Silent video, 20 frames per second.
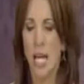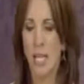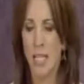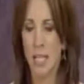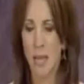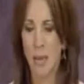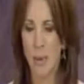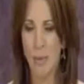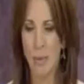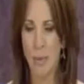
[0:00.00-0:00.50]

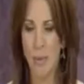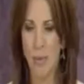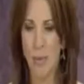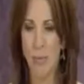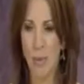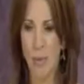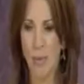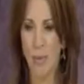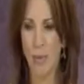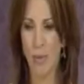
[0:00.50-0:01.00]
And I
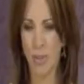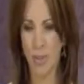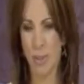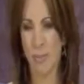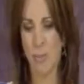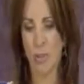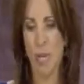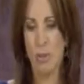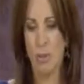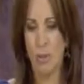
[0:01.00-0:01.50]
remember
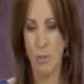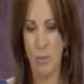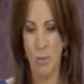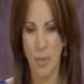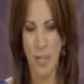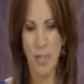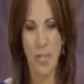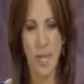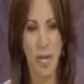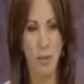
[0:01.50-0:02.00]
sometimes
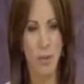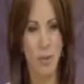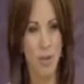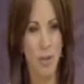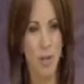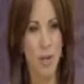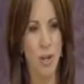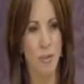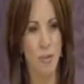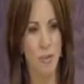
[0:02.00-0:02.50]
we'd be staying
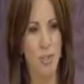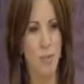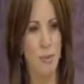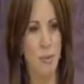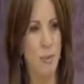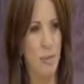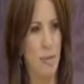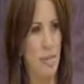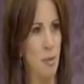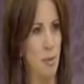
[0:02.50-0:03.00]
with her.
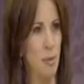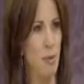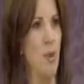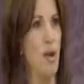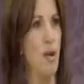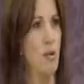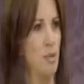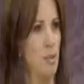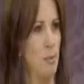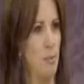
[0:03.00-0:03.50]
Obviously, Mum and Dad would
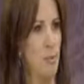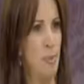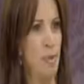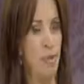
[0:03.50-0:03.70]
go out. She'd